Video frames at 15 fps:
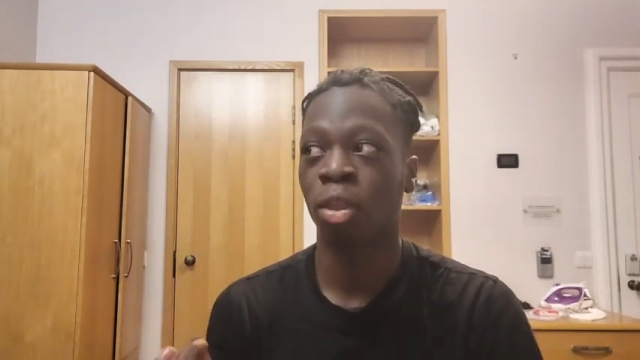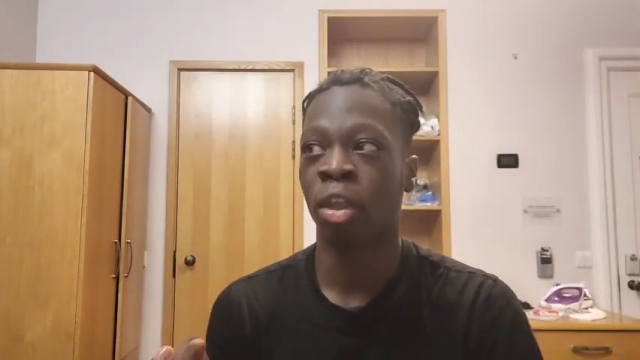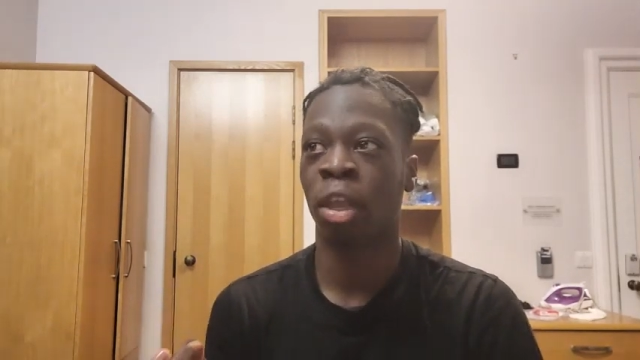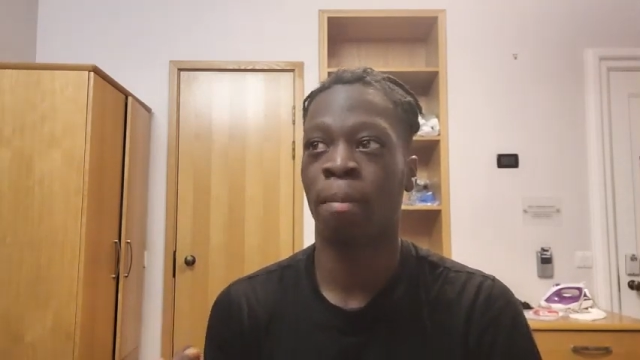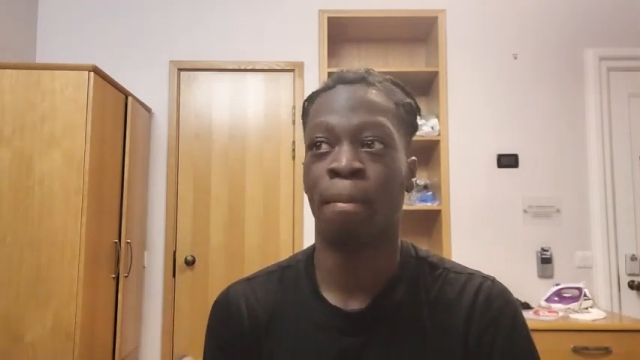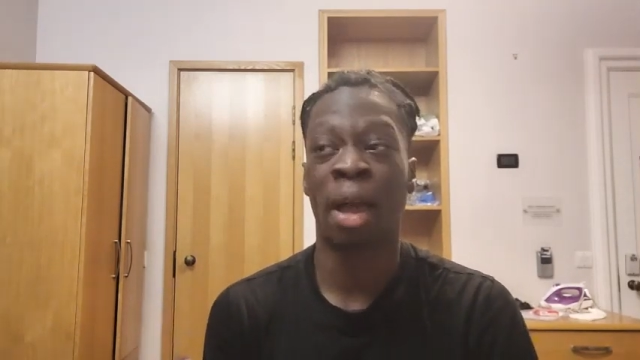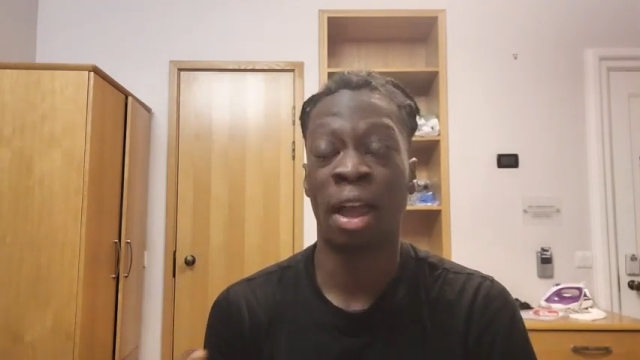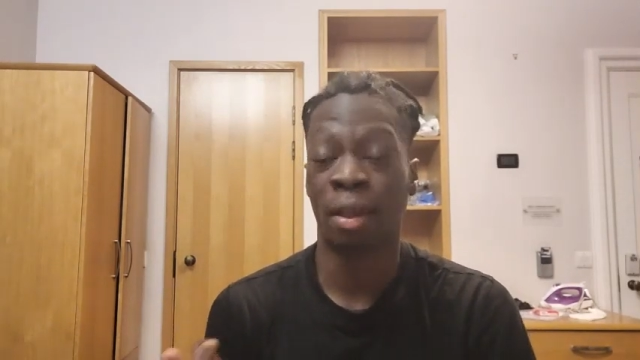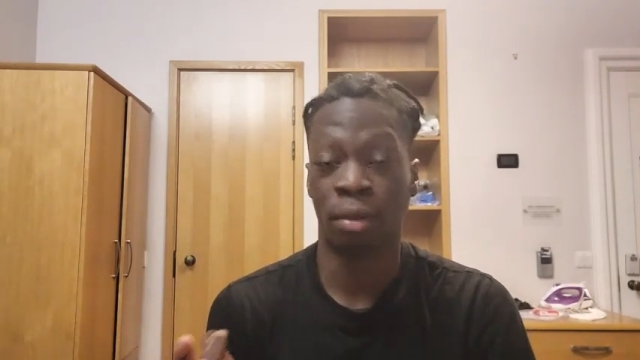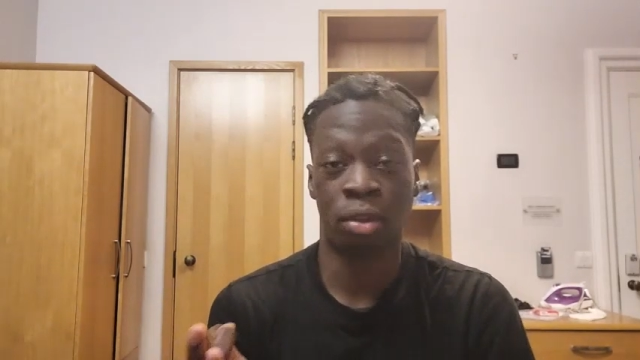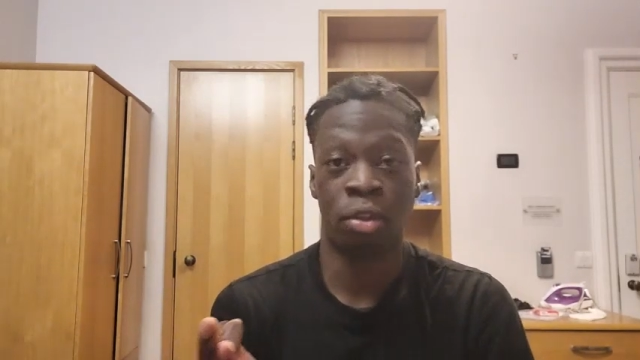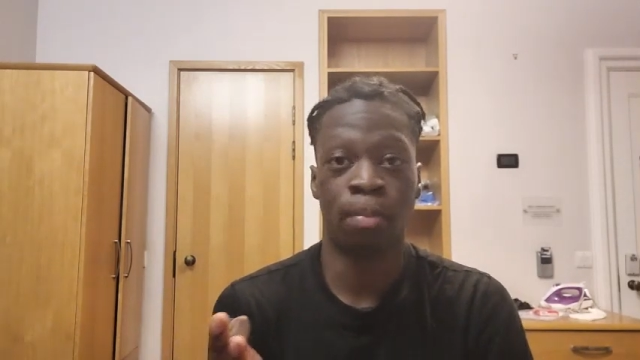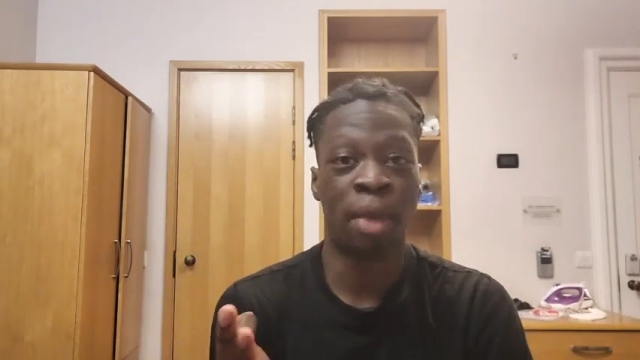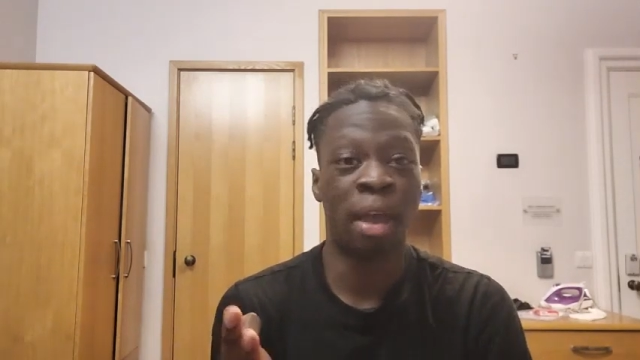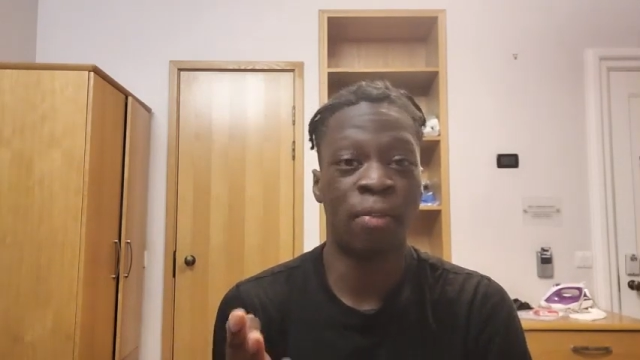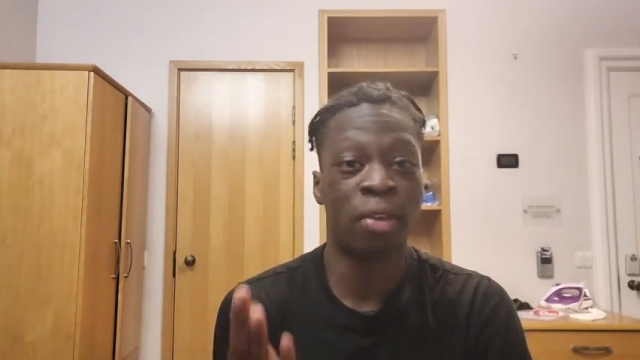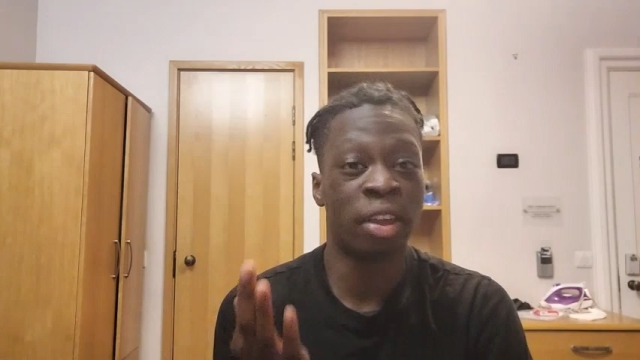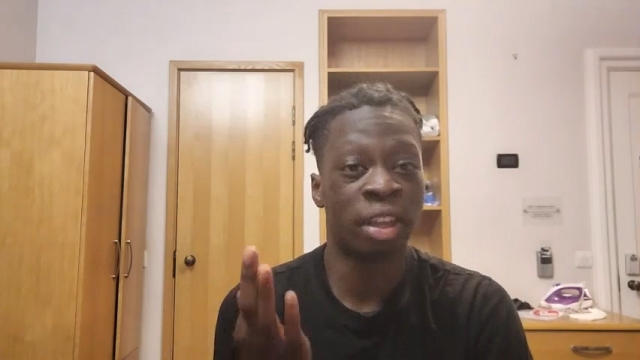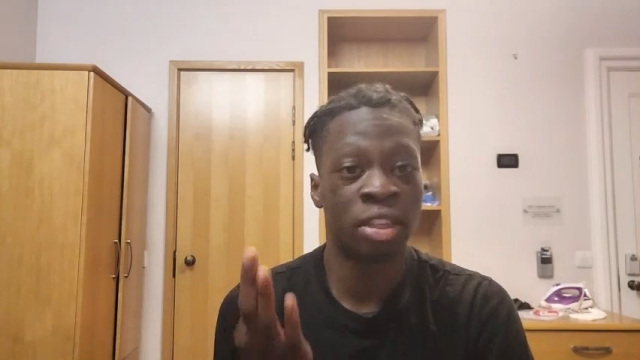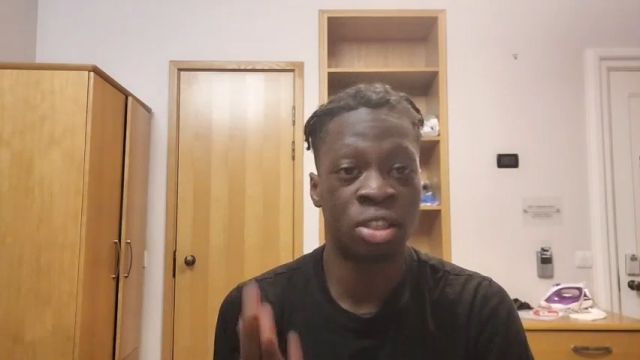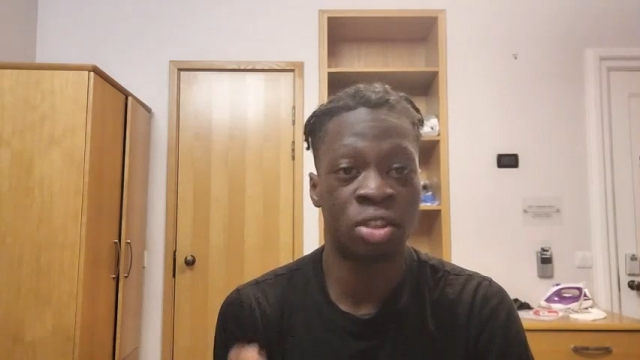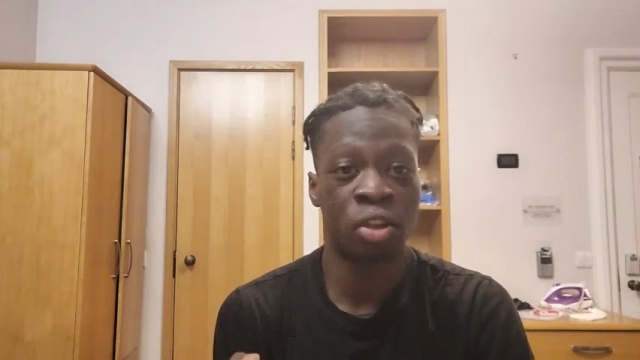You might think
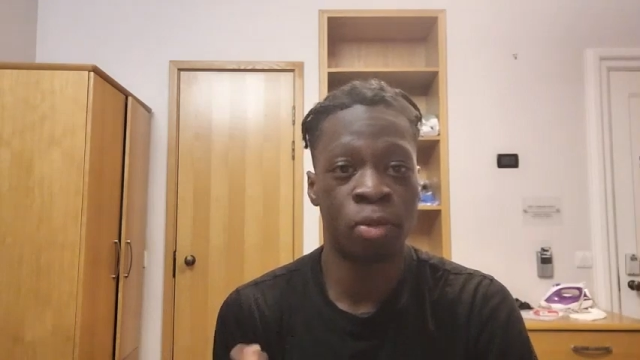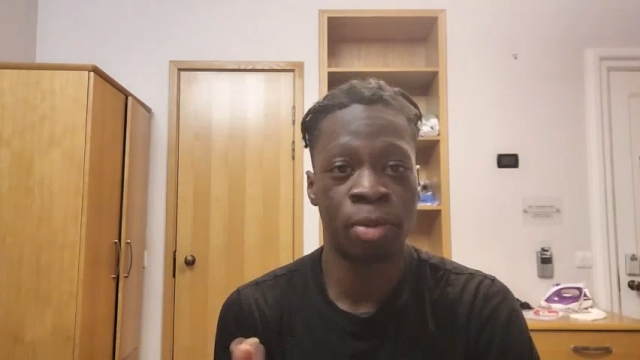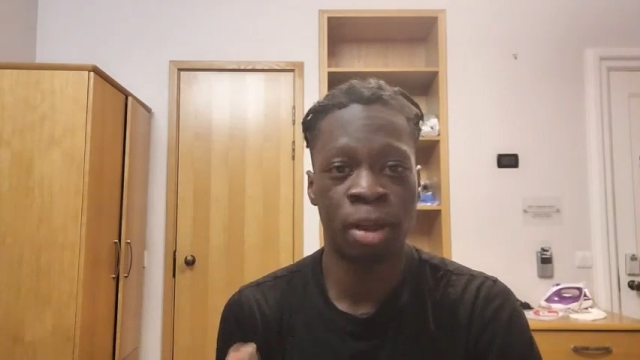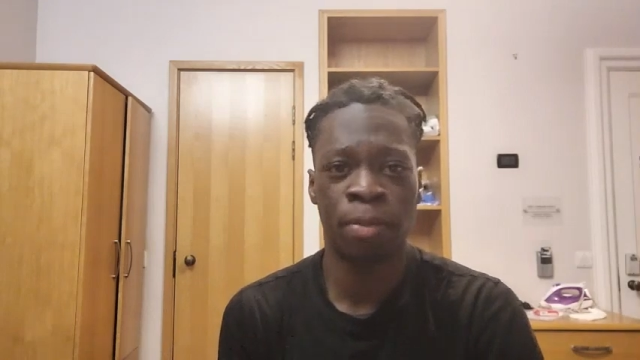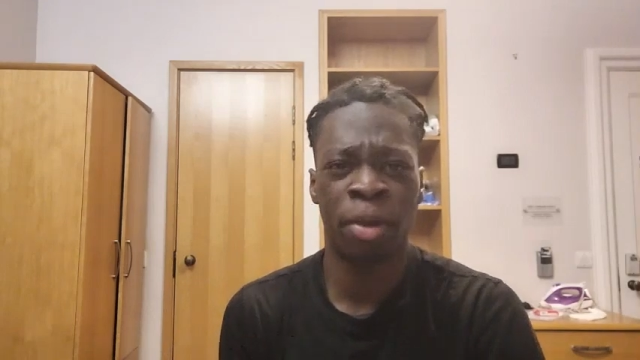it's stupid,